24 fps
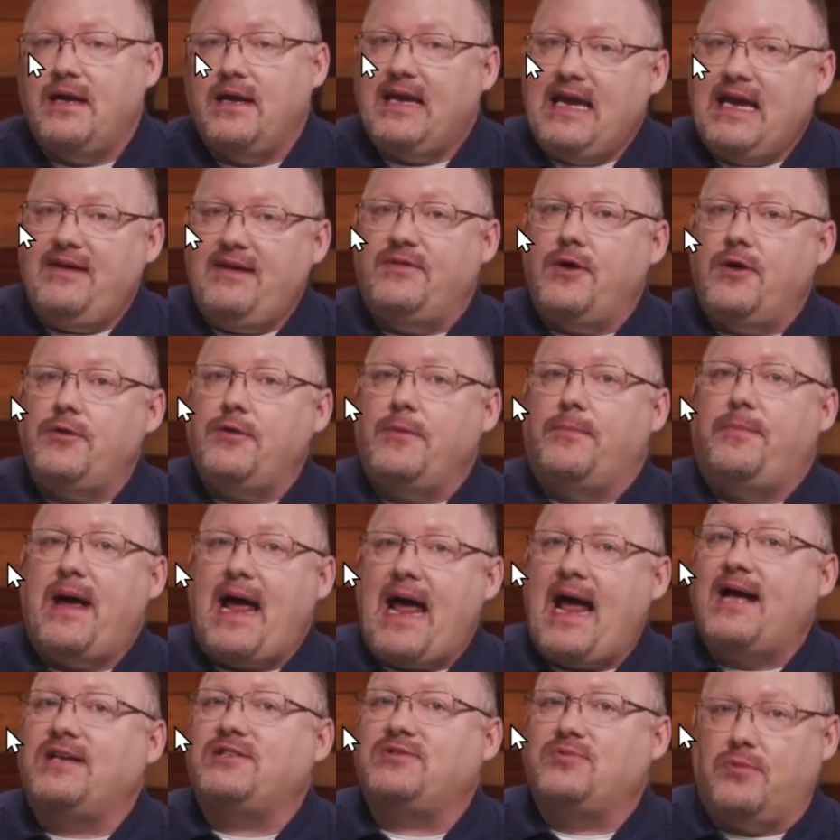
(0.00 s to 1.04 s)
Even though the
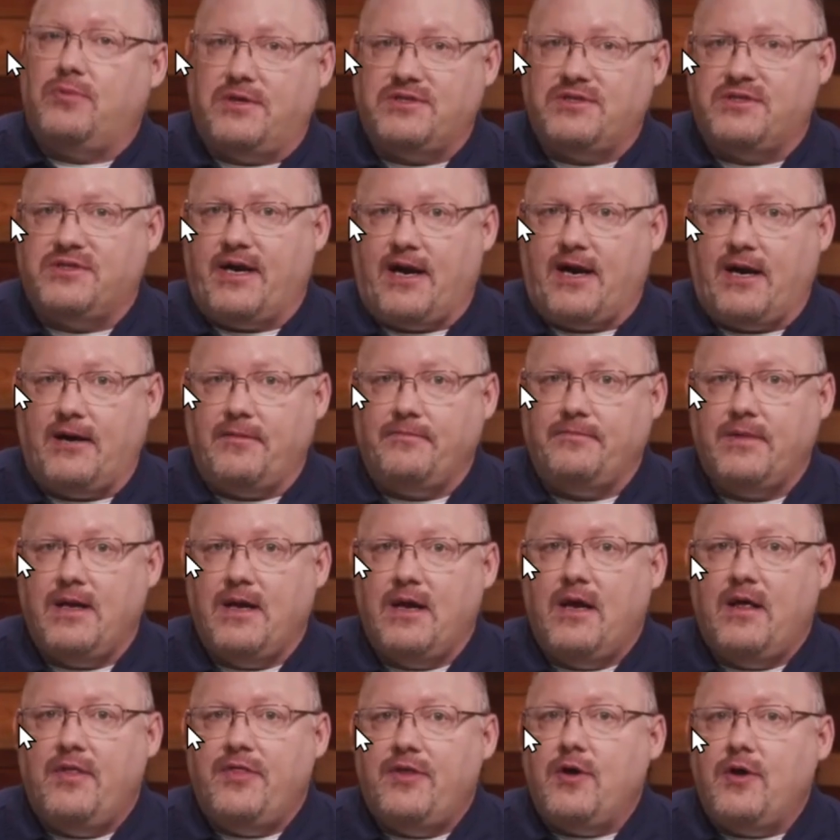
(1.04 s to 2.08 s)
password's there,
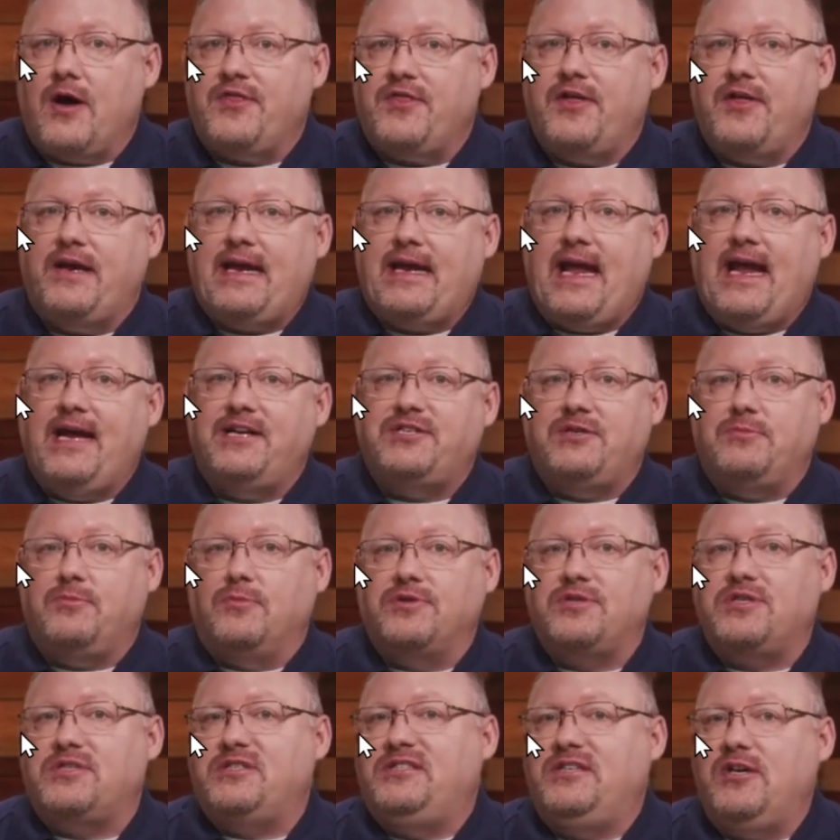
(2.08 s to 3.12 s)
the authentication
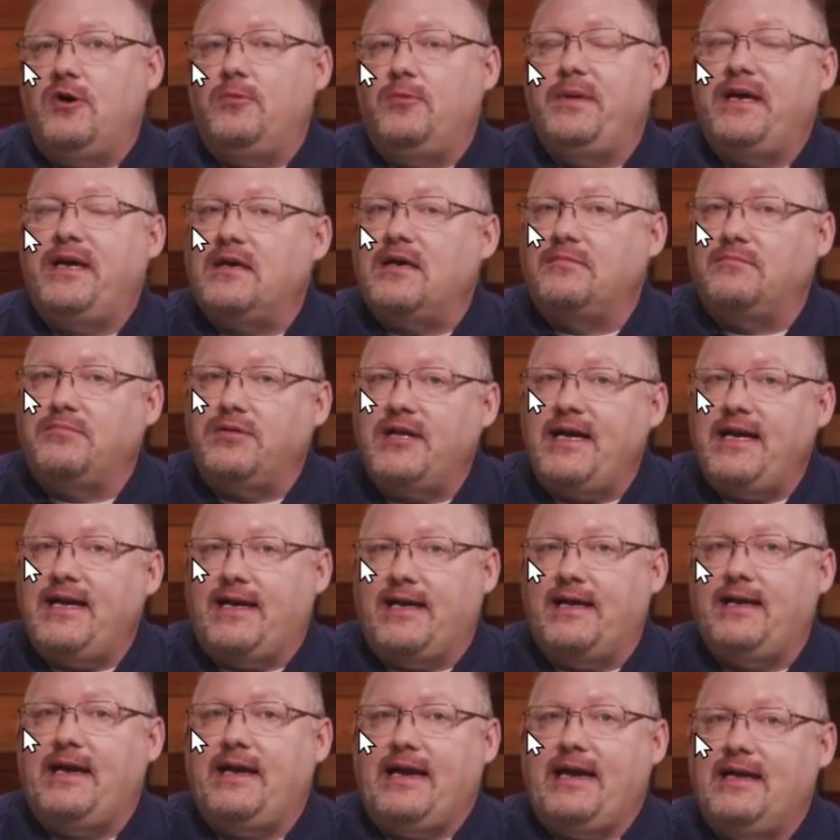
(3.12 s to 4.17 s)
will still be
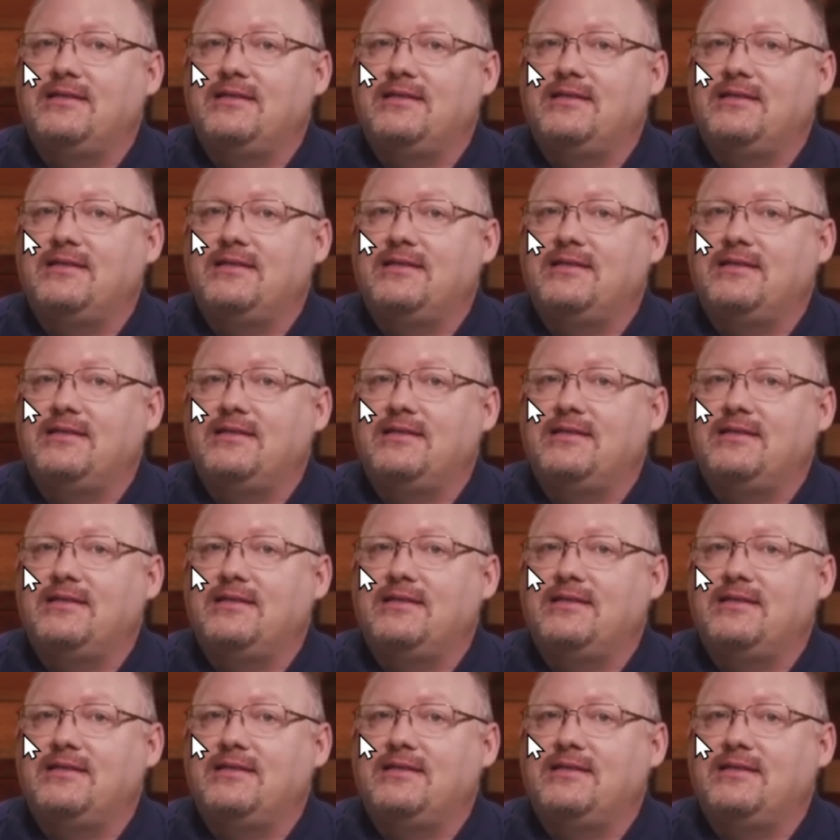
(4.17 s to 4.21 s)
completed